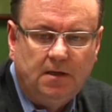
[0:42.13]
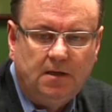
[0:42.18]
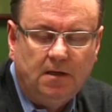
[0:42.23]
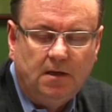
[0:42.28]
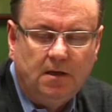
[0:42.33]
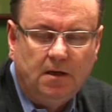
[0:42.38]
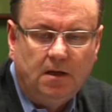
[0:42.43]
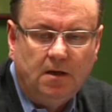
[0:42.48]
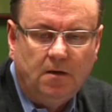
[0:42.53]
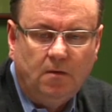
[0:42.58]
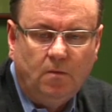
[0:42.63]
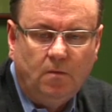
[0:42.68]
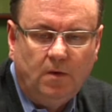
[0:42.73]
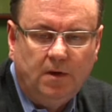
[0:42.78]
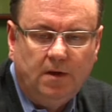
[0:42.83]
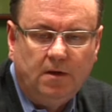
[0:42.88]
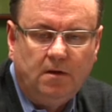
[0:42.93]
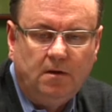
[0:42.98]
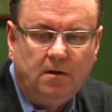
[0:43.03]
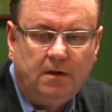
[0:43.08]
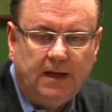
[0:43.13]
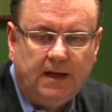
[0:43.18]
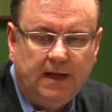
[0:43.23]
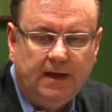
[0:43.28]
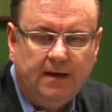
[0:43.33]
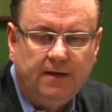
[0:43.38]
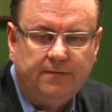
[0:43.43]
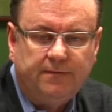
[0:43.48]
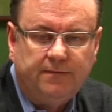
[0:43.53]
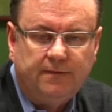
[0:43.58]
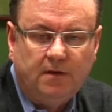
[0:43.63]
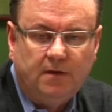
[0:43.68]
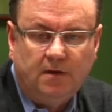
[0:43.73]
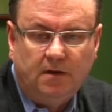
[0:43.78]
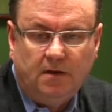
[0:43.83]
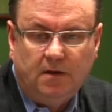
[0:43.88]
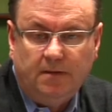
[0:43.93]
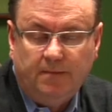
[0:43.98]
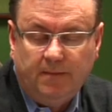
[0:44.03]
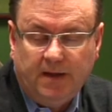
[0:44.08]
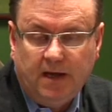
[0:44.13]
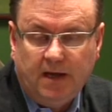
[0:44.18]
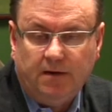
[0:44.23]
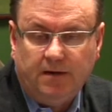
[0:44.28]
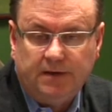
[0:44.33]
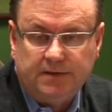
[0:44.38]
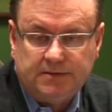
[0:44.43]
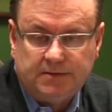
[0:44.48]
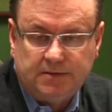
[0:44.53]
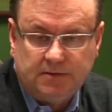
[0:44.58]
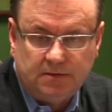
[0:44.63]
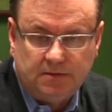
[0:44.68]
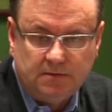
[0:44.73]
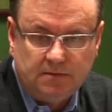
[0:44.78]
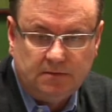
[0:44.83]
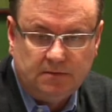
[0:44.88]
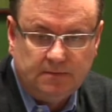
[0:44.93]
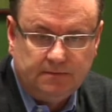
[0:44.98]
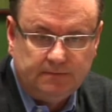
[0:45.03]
will have amounted to.